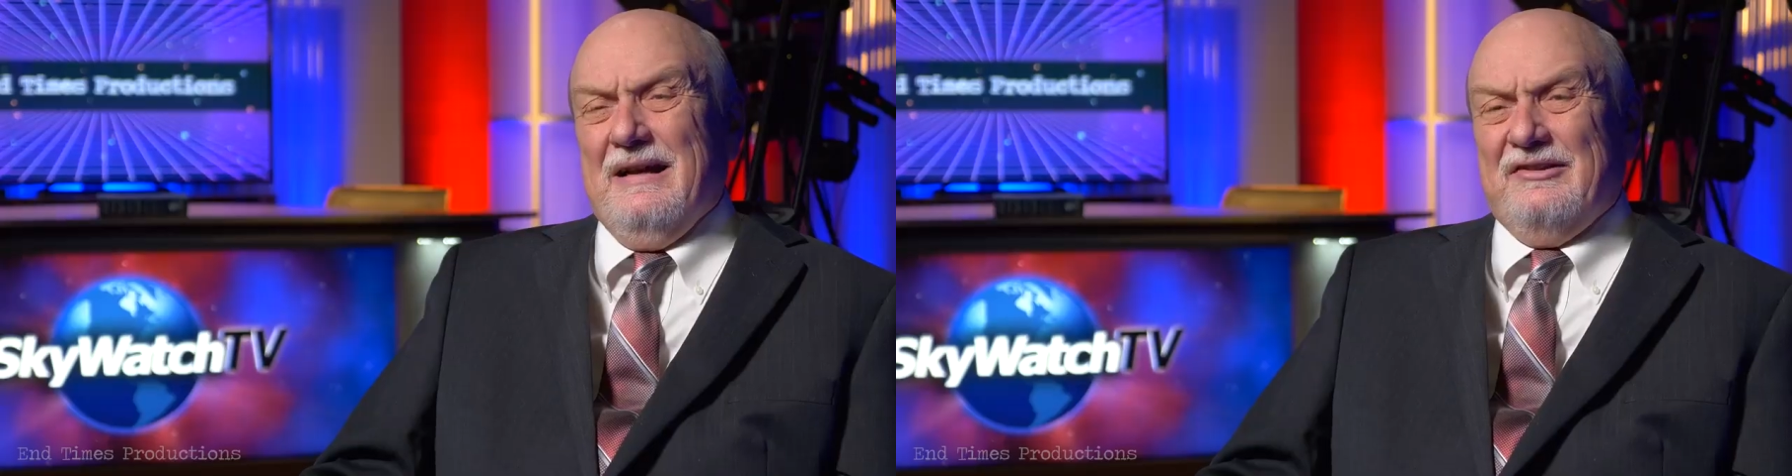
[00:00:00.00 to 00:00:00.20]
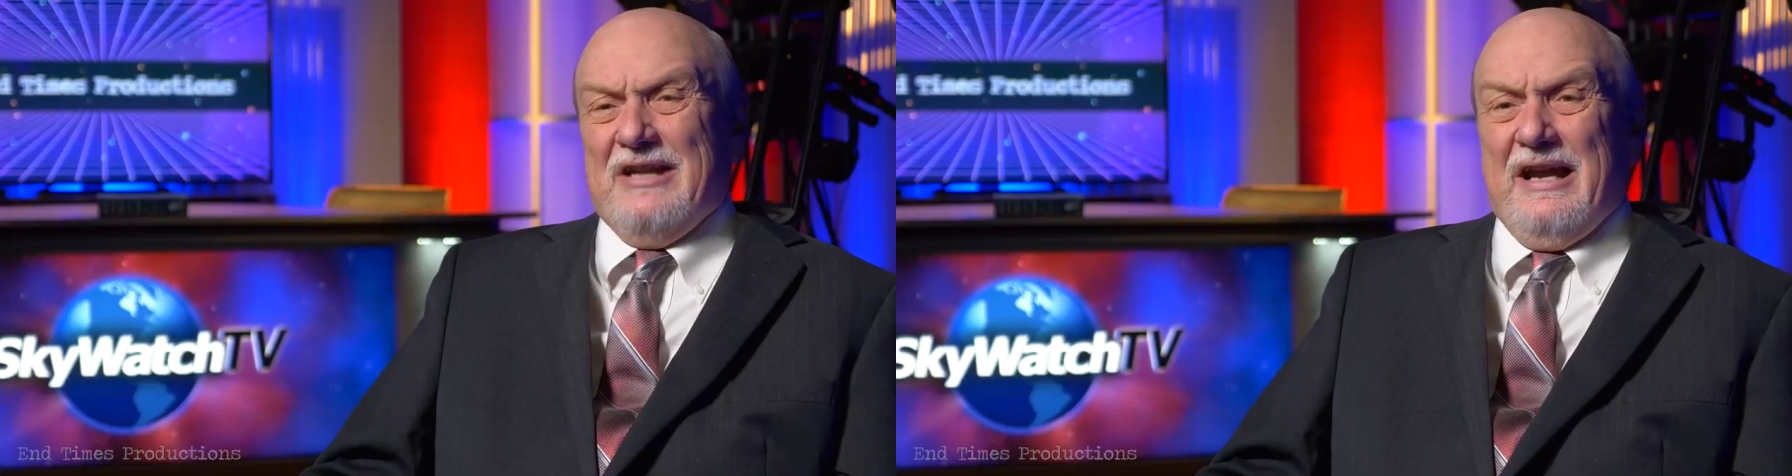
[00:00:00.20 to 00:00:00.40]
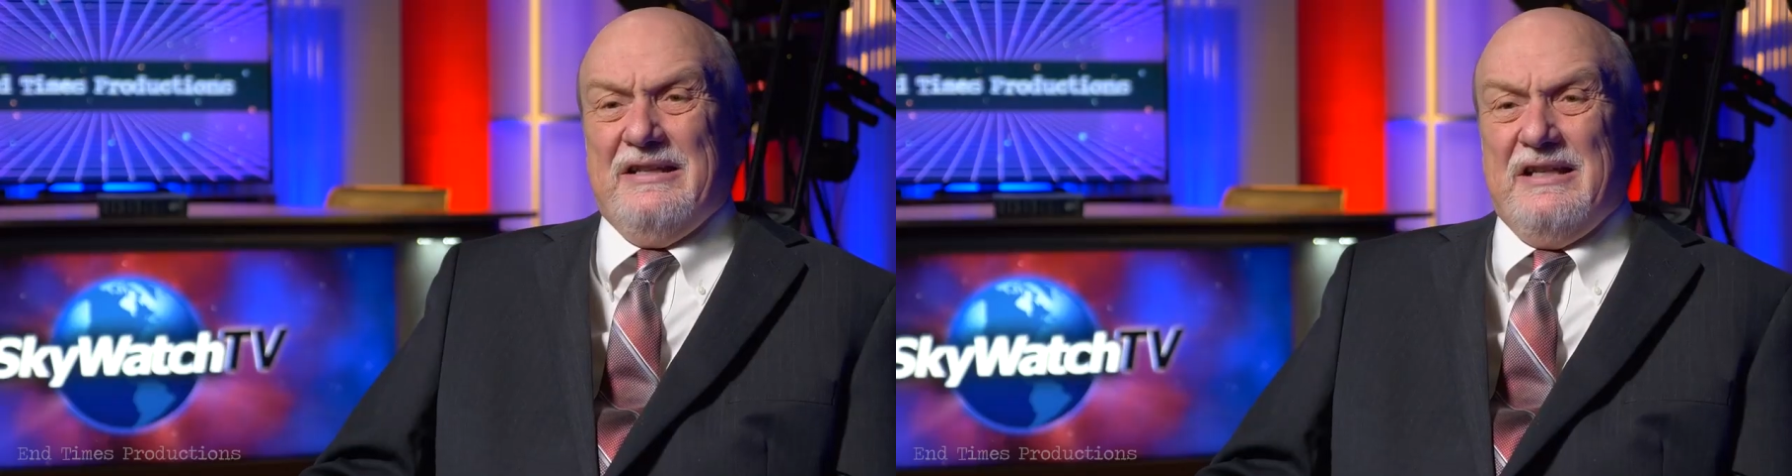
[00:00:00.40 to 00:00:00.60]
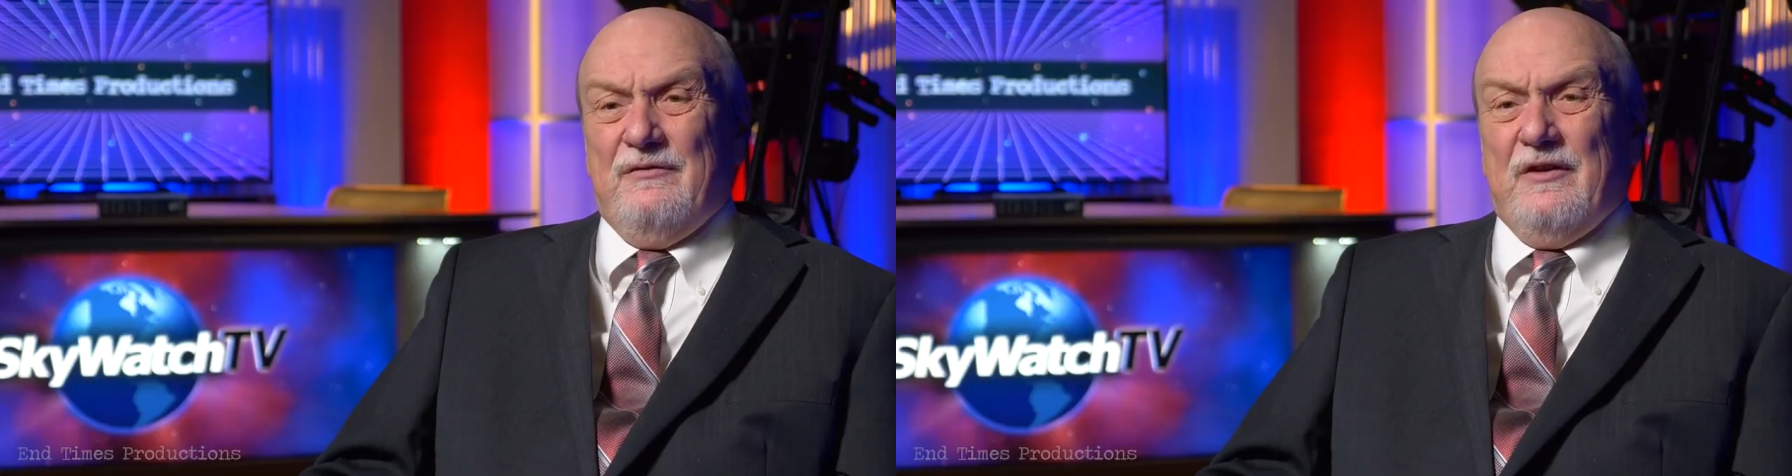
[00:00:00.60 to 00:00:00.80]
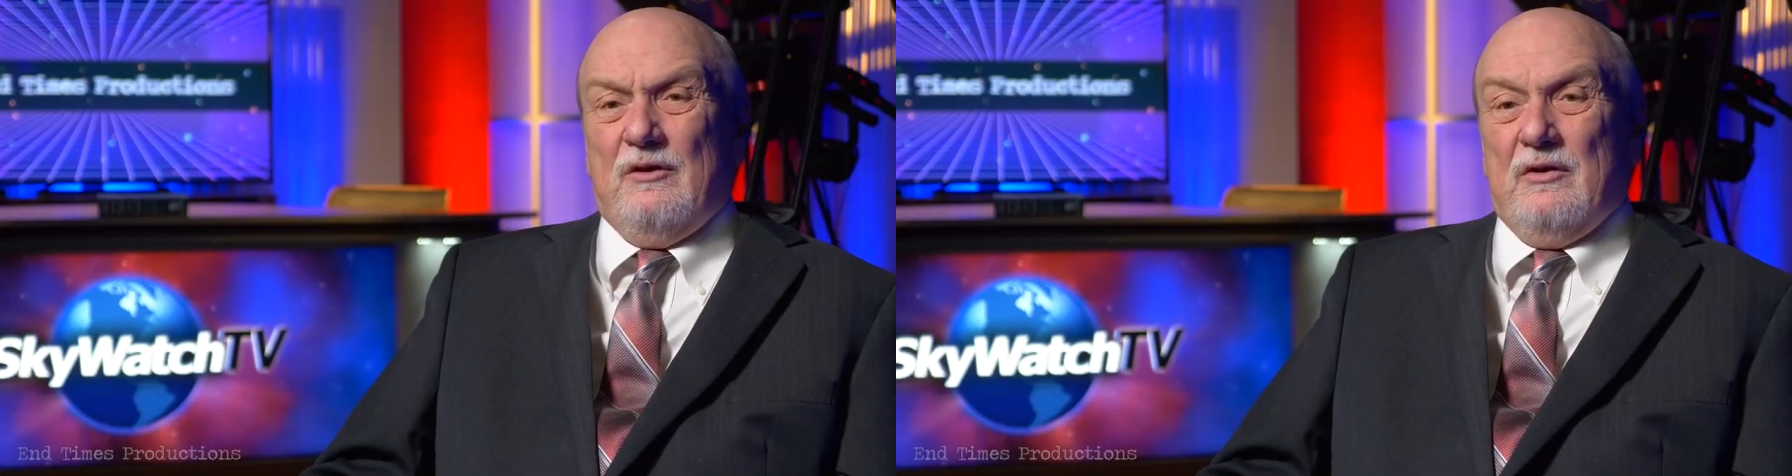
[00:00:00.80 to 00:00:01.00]
a
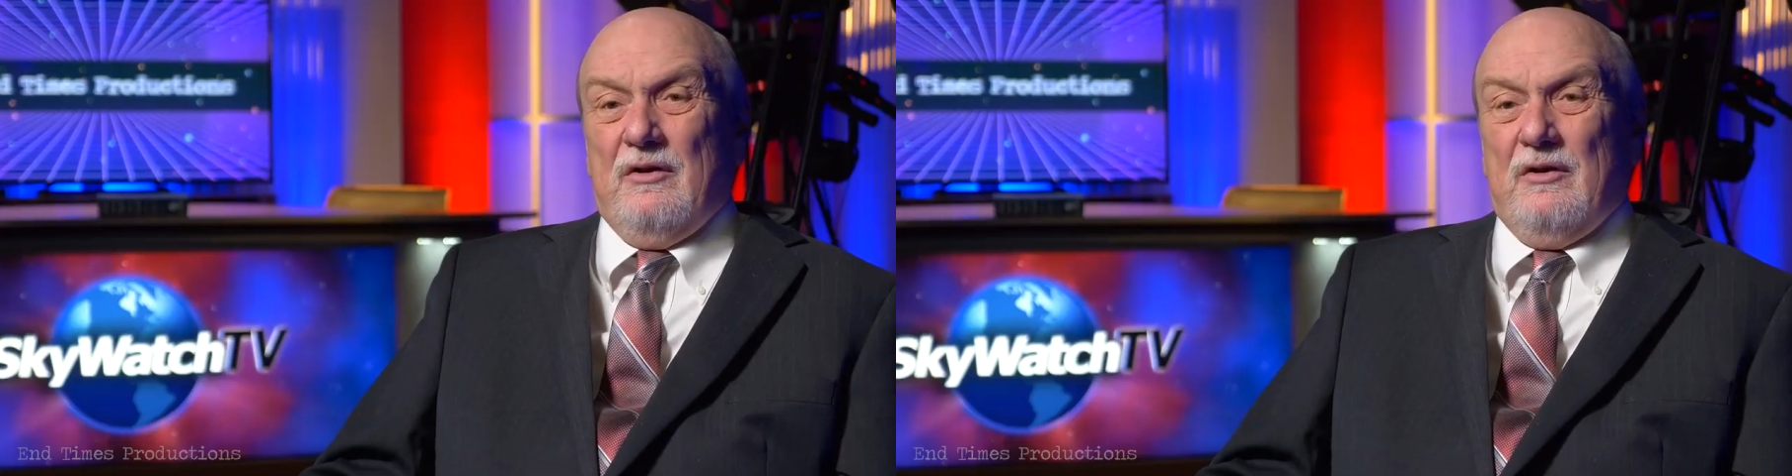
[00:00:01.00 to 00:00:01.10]
scientific or